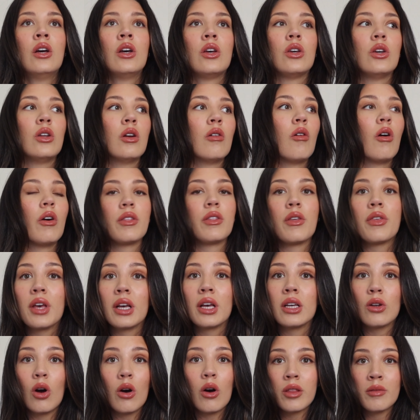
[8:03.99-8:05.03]
you know, all the
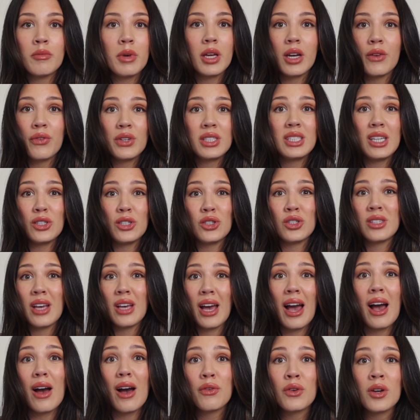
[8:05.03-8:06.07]
things, all the manifestations that
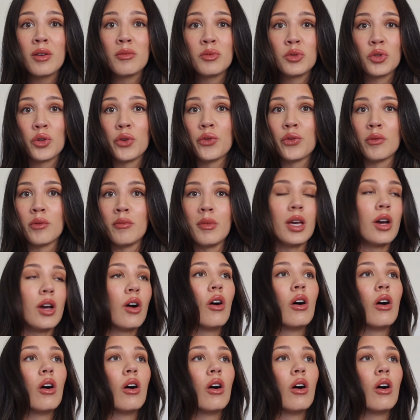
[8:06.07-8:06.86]
have come true for me,